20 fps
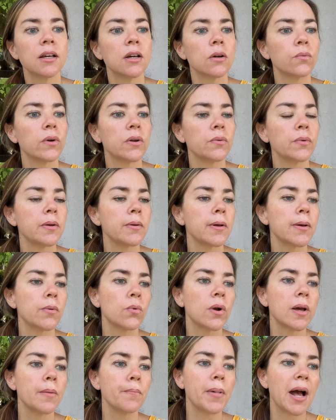When we
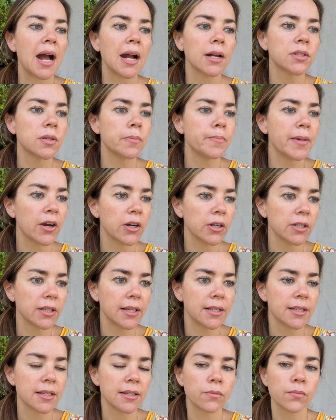went back to
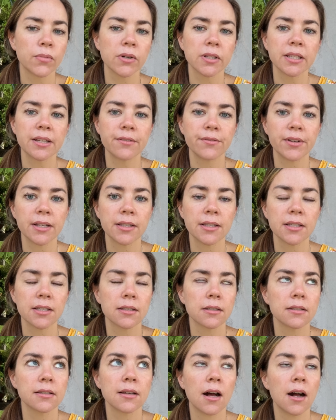Maryland and we're living in
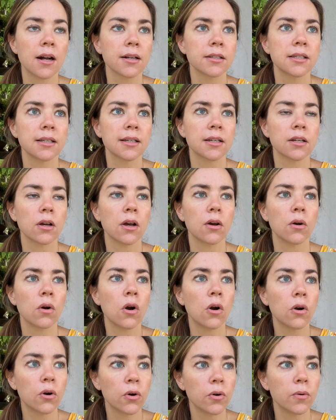this toxic
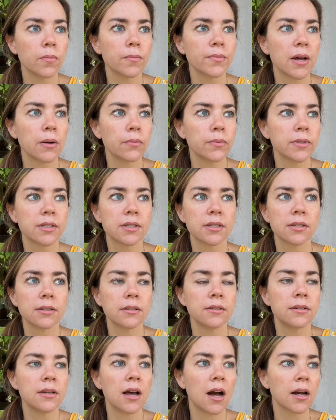home that was
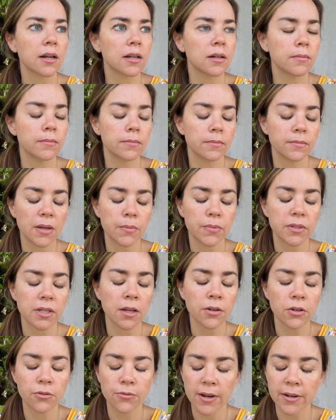
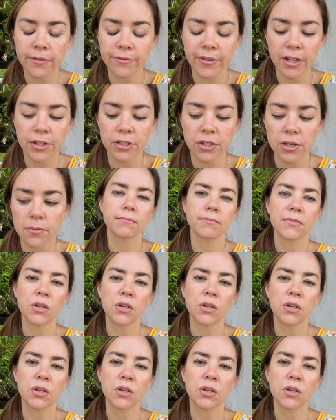under renovation,